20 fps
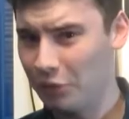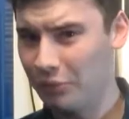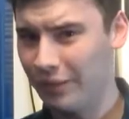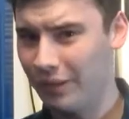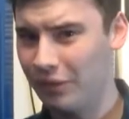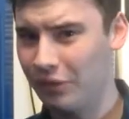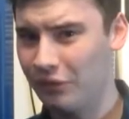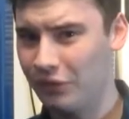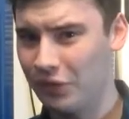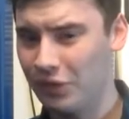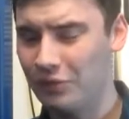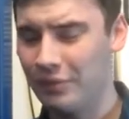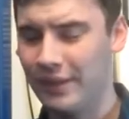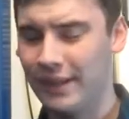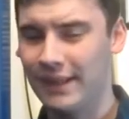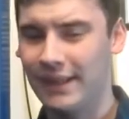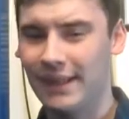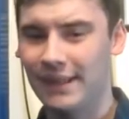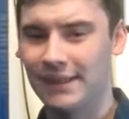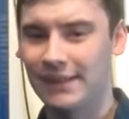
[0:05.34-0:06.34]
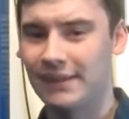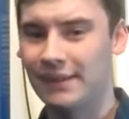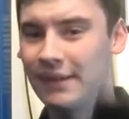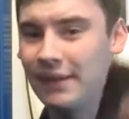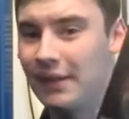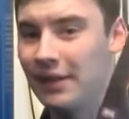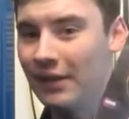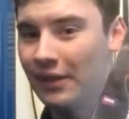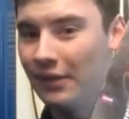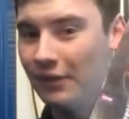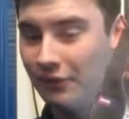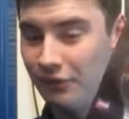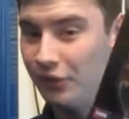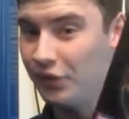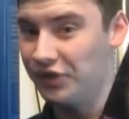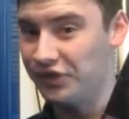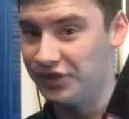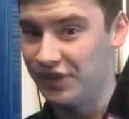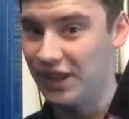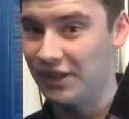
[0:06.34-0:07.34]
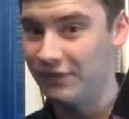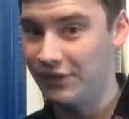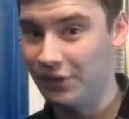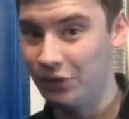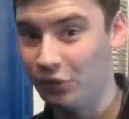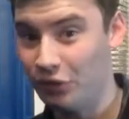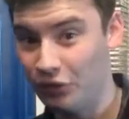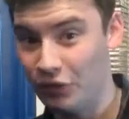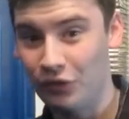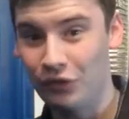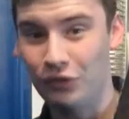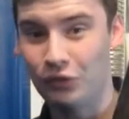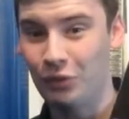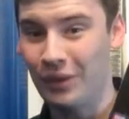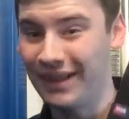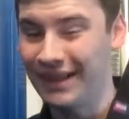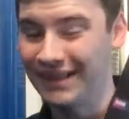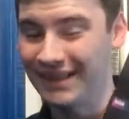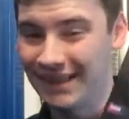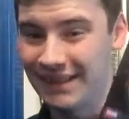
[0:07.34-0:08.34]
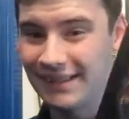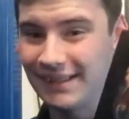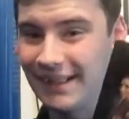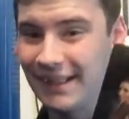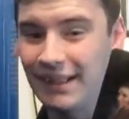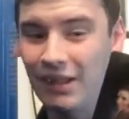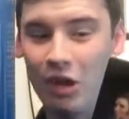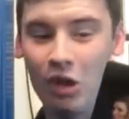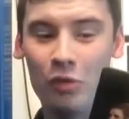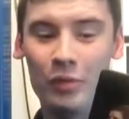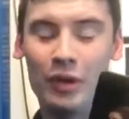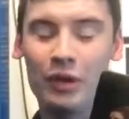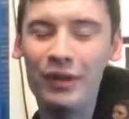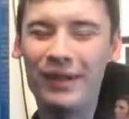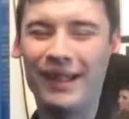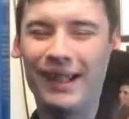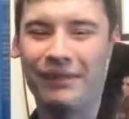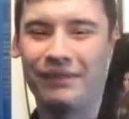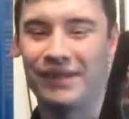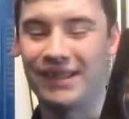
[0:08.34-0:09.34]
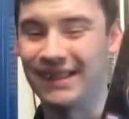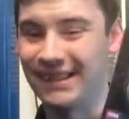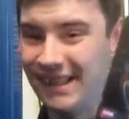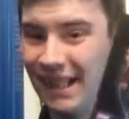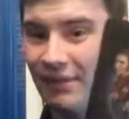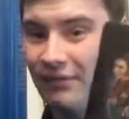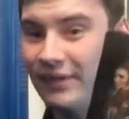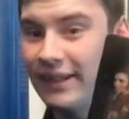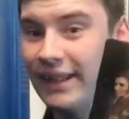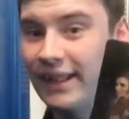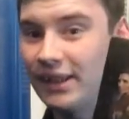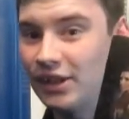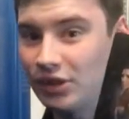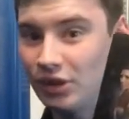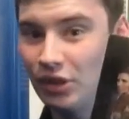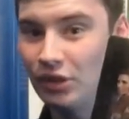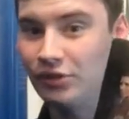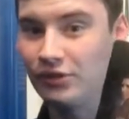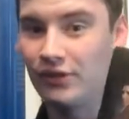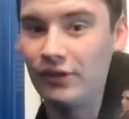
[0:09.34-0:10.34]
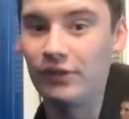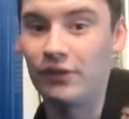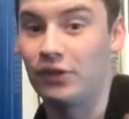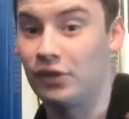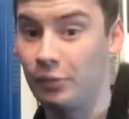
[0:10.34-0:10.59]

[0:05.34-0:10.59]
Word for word: Blu-ray review. In this first DVD review of 2016 I'll be looking at the Zavvi exclusive